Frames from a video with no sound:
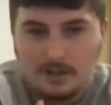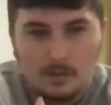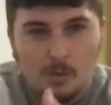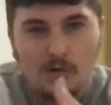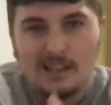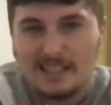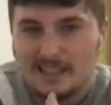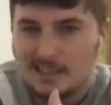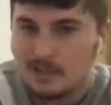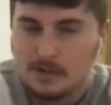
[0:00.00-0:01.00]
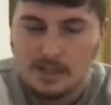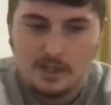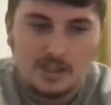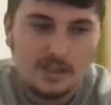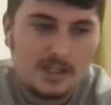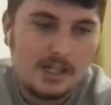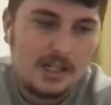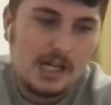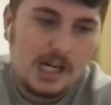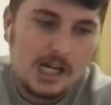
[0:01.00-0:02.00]
the more elitist managers.
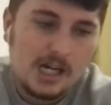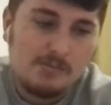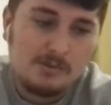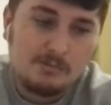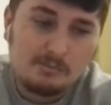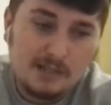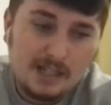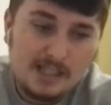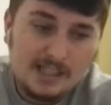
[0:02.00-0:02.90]
But